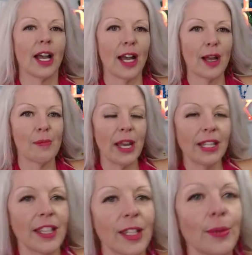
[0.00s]

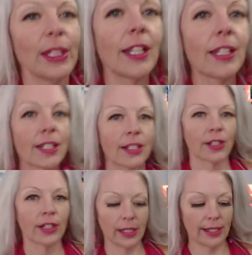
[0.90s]
anything related to
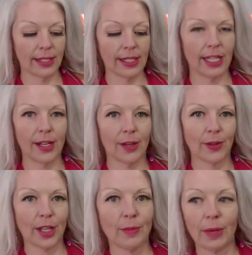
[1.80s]
Dirty Lazy Keto
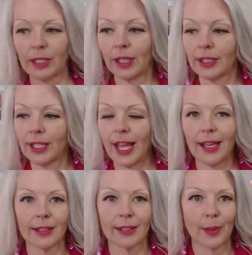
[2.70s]
that you might like to
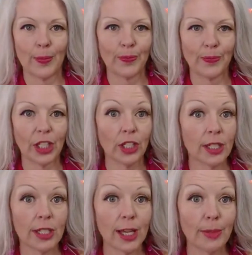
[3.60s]
ask. You can
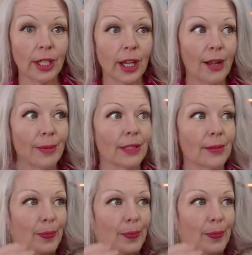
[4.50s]
just type it in the comments.